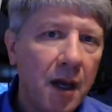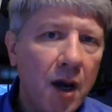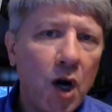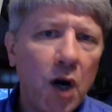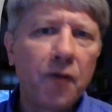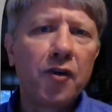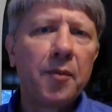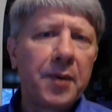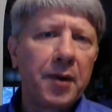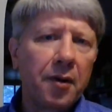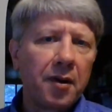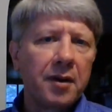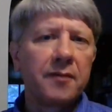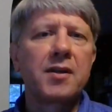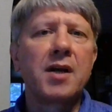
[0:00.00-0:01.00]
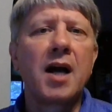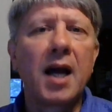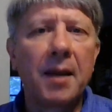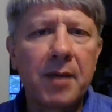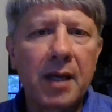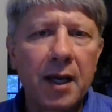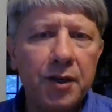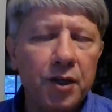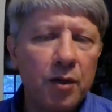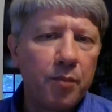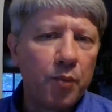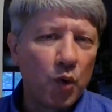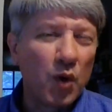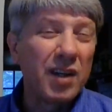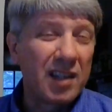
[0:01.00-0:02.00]
over a period of time, can you
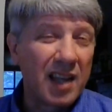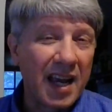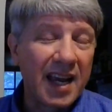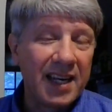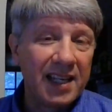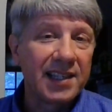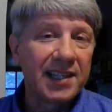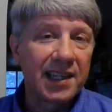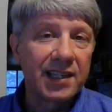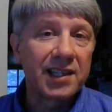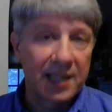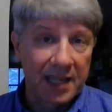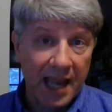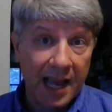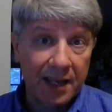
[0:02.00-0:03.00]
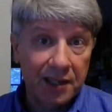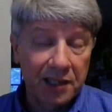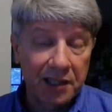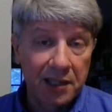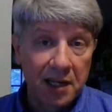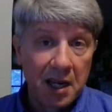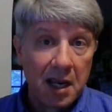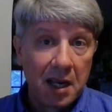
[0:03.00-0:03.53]
point to any success?